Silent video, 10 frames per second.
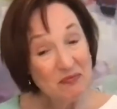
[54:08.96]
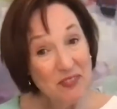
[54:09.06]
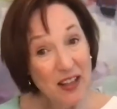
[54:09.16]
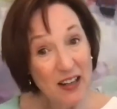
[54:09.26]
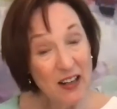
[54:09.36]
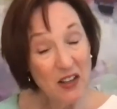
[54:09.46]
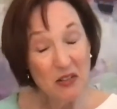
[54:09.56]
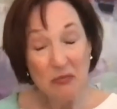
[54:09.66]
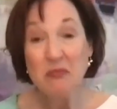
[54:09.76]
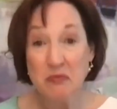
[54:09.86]
you
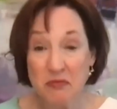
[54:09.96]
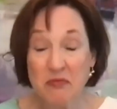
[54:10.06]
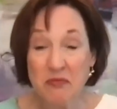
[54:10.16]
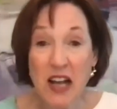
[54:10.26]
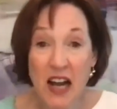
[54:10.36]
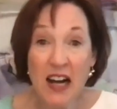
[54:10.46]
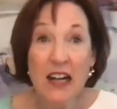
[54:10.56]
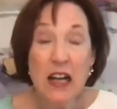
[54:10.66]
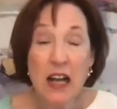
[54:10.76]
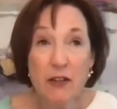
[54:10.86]
know? Yeah.
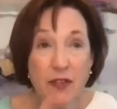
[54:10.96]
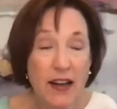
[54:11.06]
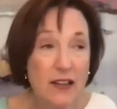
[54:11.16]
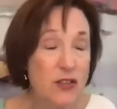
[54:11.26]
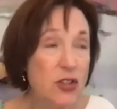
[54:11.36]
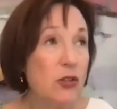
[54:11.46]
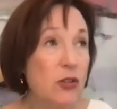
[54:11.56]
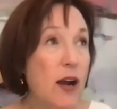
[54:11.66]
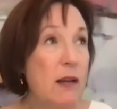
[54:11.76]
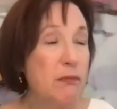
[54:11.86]
In fact, there's a
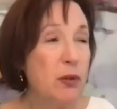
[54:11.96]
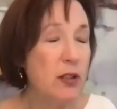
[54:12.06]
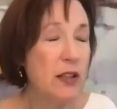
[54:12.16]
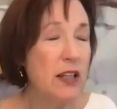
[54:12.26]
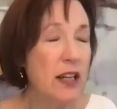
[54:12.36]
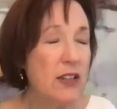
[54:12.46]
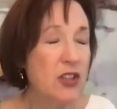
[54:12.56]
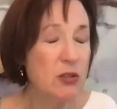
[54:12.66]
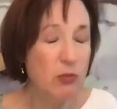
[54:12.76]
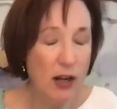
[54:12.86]
great book that I
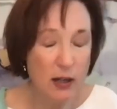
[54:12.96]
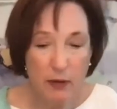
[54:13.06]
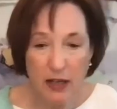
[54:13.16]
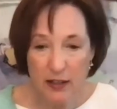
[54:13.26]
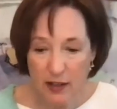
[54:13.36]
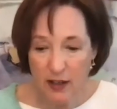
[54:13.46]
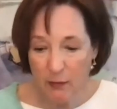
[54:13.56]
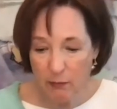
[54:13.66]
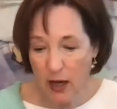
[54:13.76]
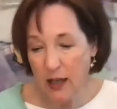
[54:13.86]
just recommended
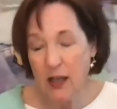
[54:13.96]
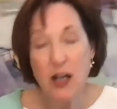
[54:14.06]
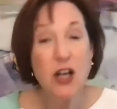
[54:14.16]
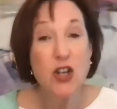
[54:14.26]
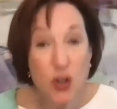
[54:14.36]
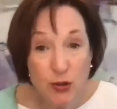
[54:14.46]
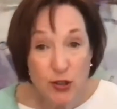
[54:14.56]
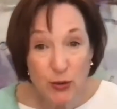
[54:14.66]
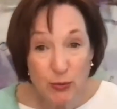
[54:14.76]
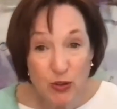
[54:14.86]
on my
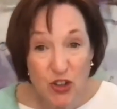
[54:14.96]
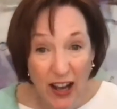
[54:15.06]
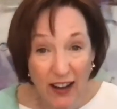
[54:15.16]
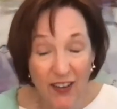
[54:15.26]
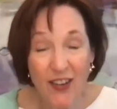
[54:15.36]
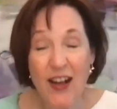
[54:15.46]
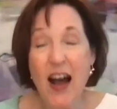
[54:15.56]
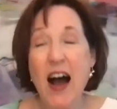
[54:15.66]
YouTube channel